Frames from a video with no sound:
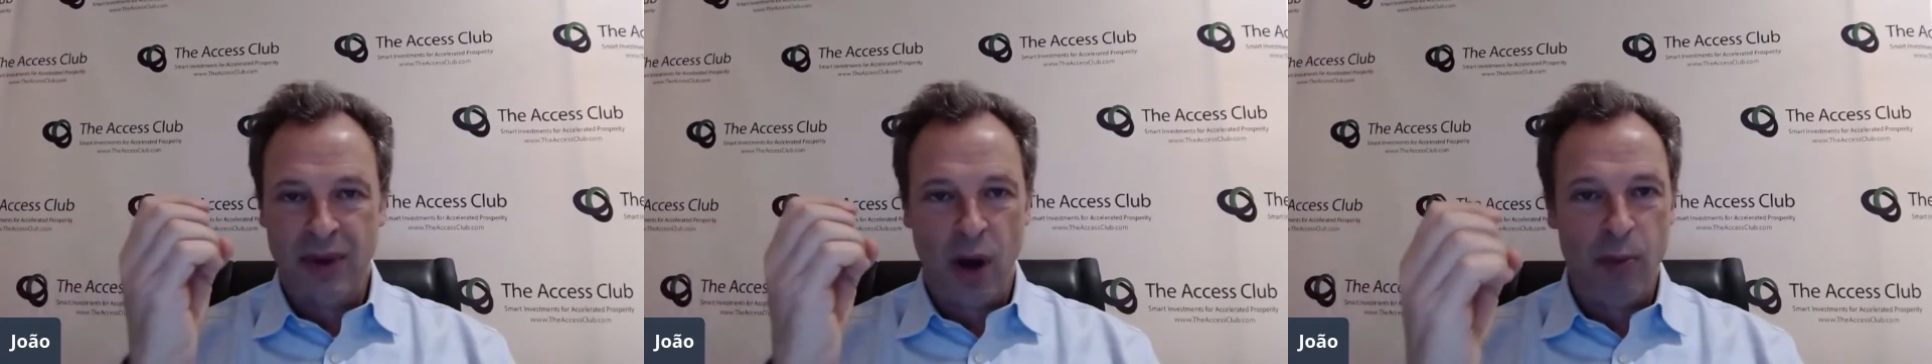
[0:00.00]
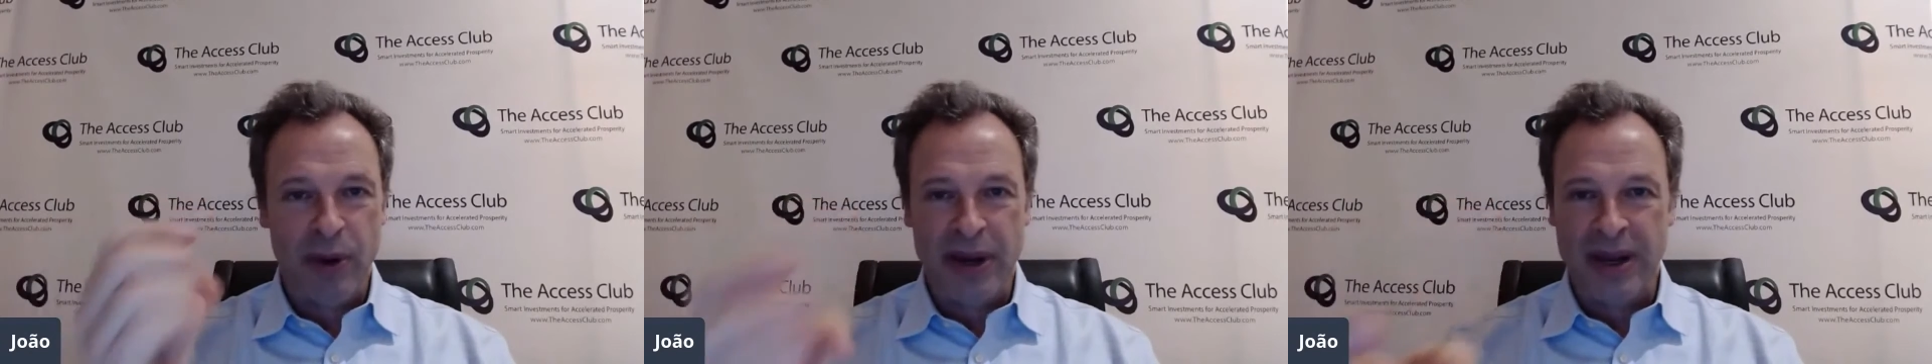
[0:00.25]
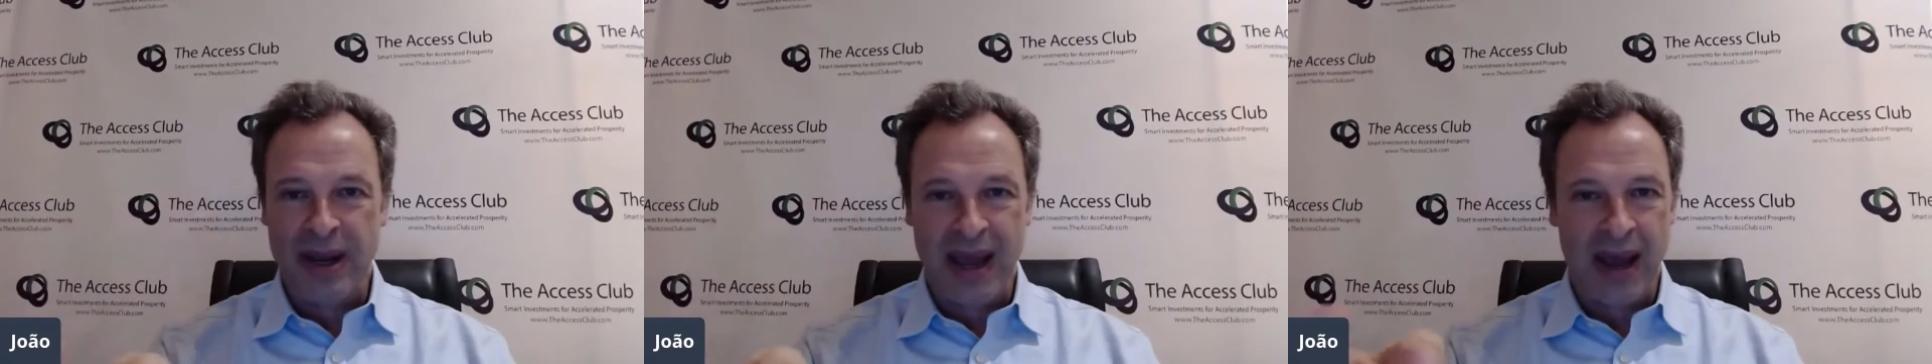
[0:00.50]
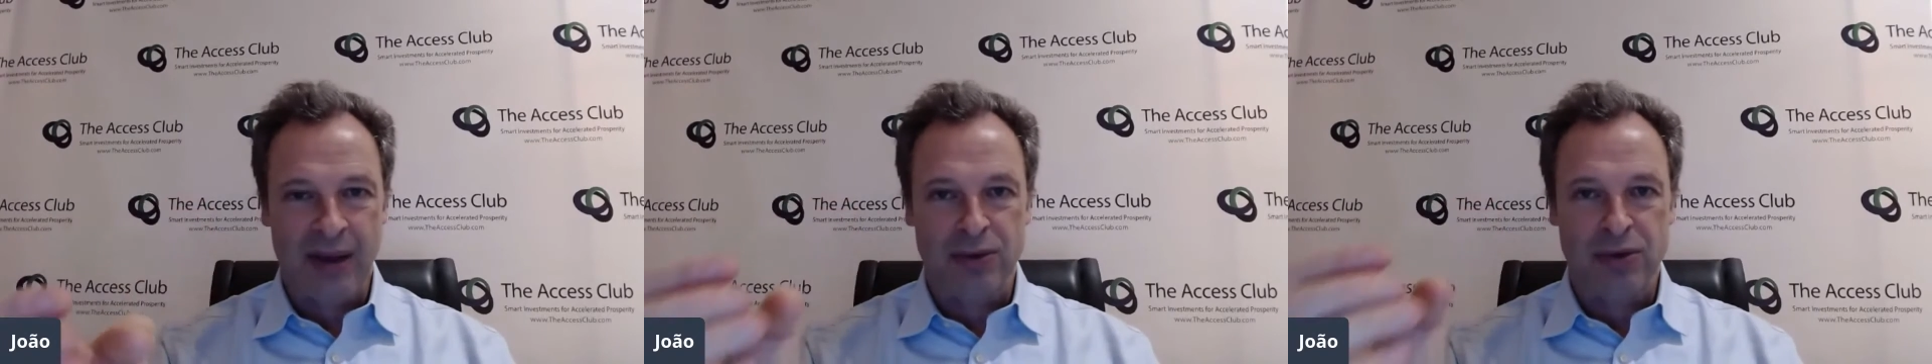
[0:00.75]
opening
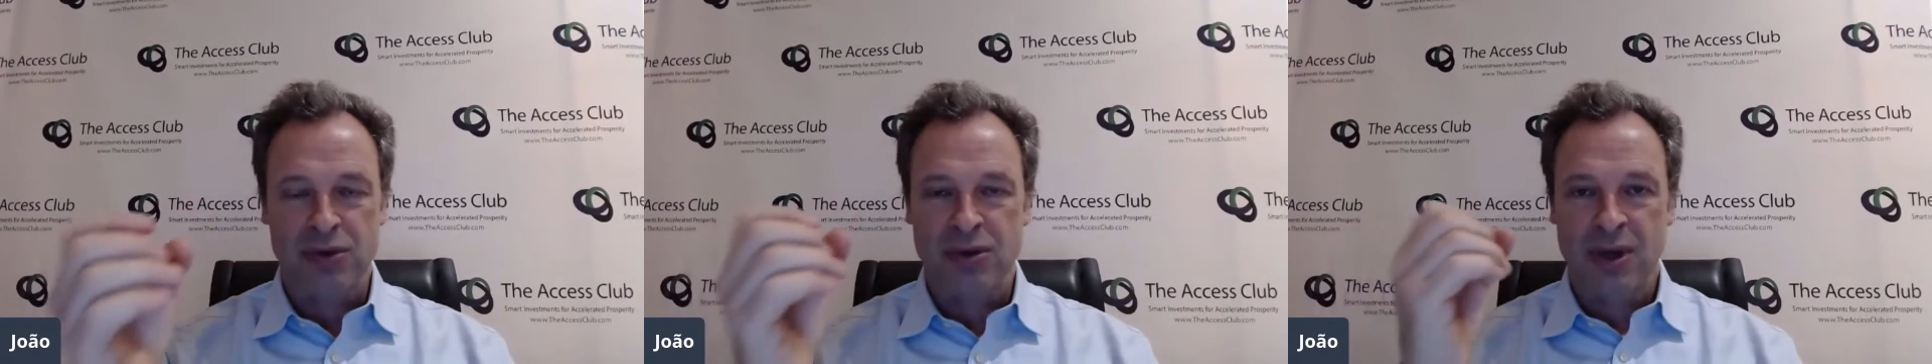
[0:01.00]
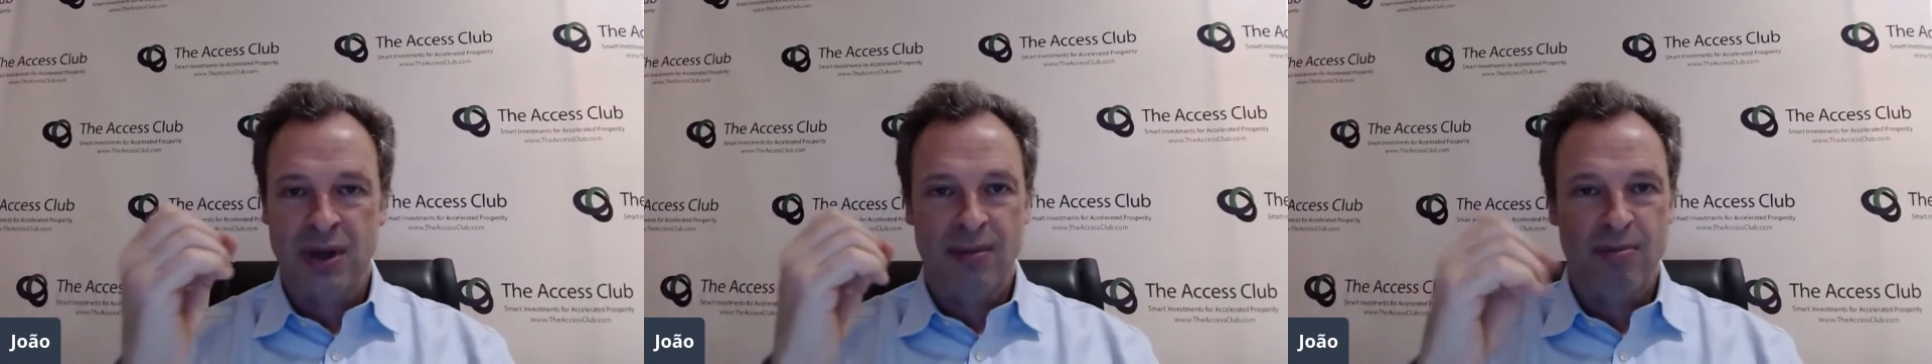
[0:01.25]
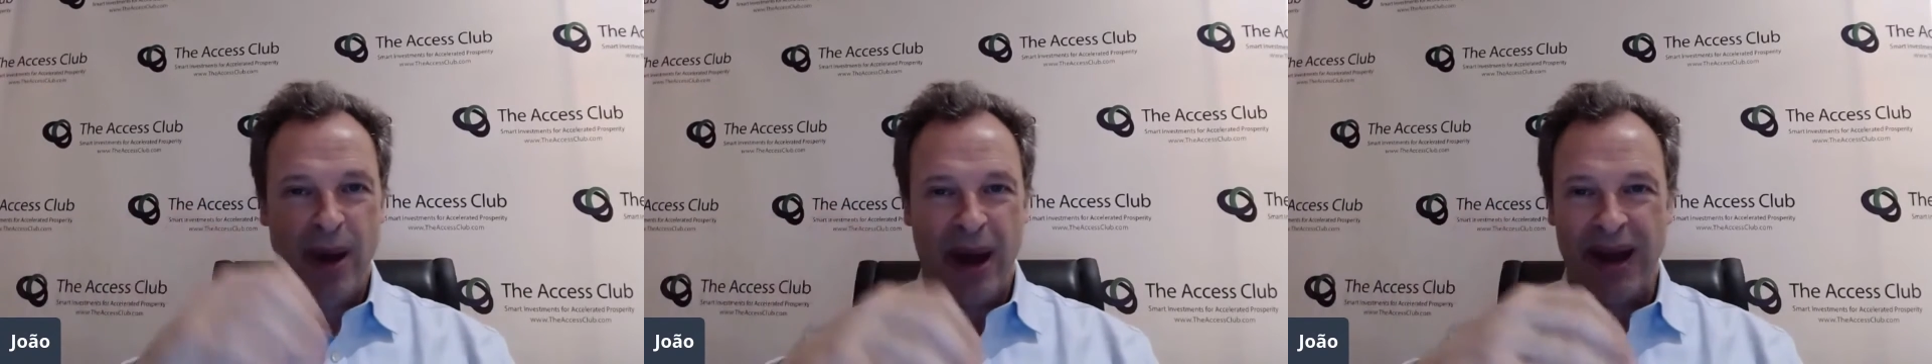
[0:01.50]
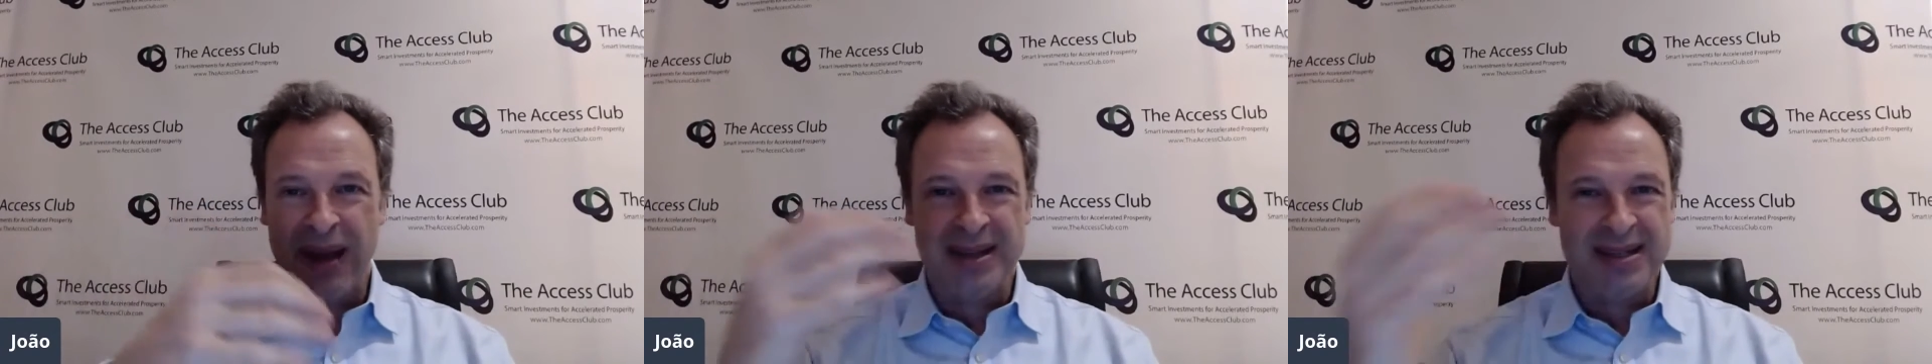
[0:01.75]
accounts,
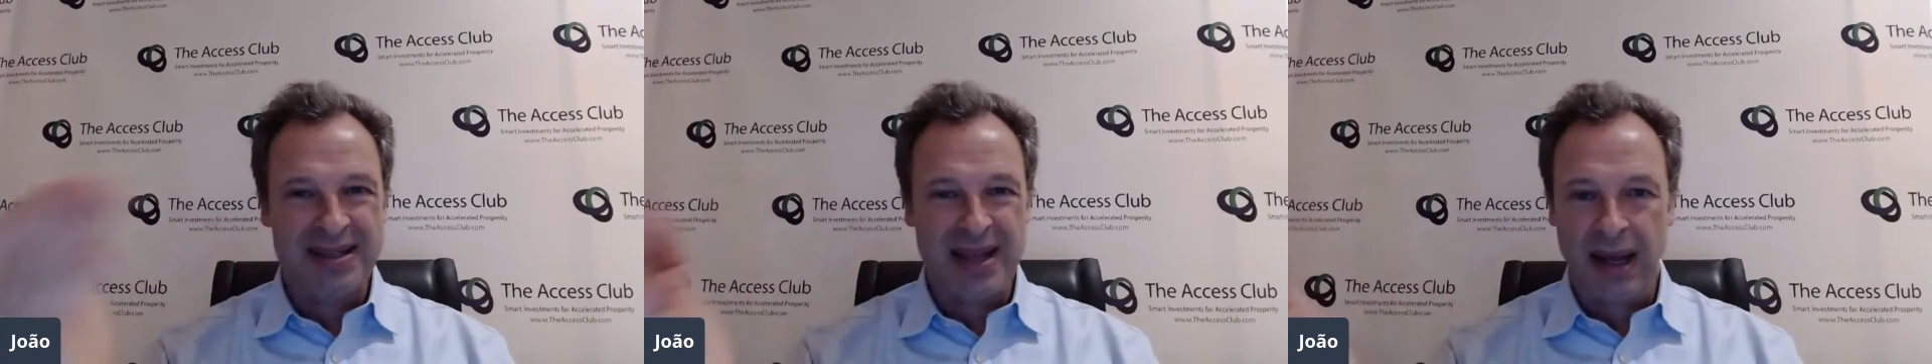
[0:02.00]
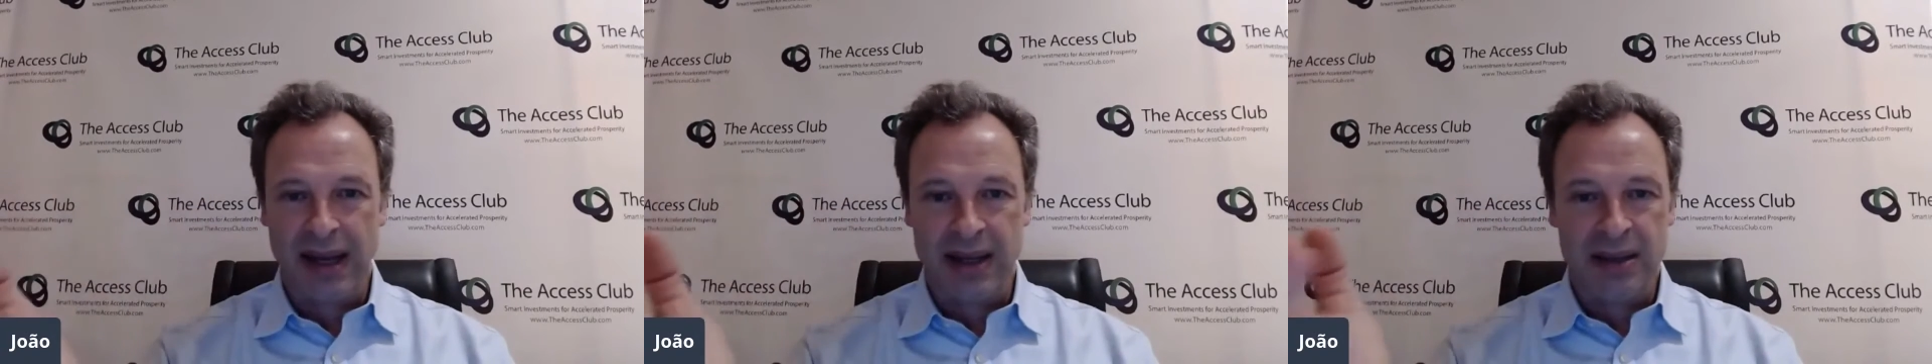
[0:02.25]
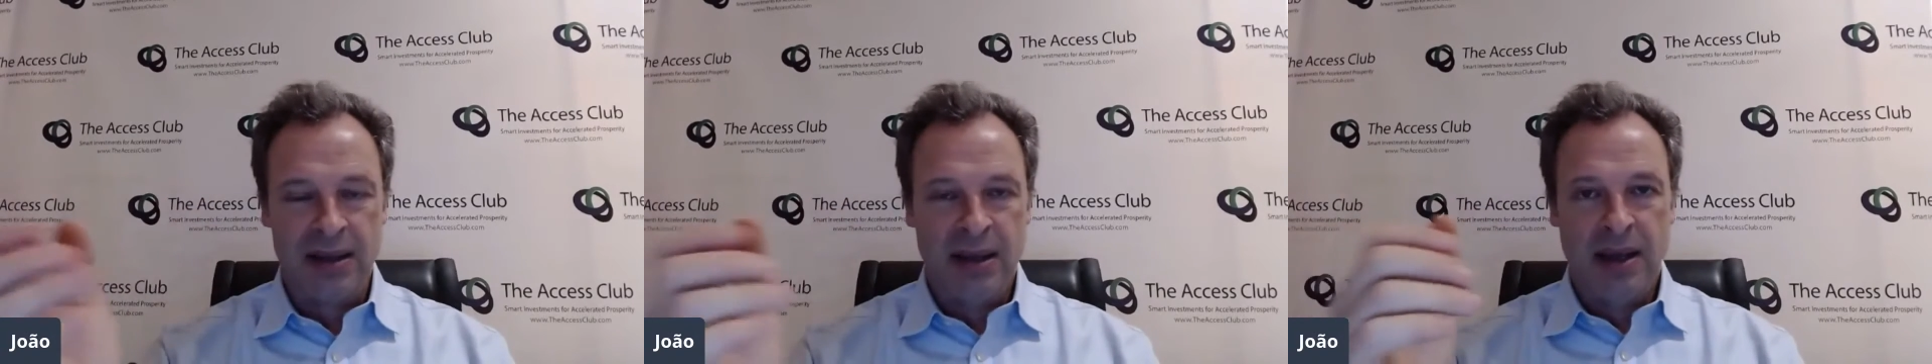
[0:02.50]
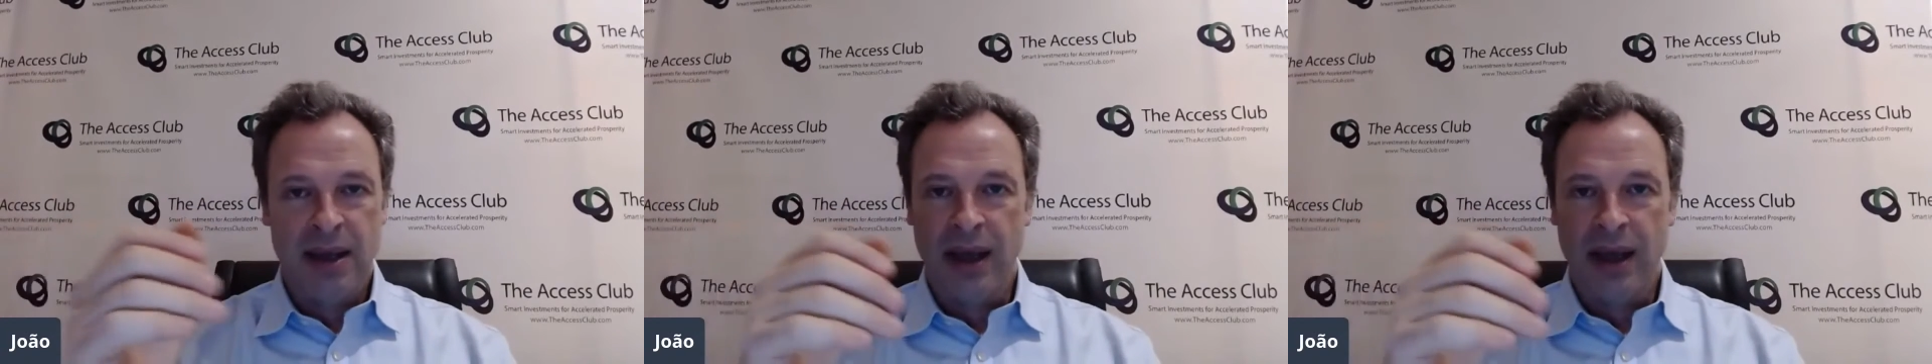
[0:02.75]
buying and selling,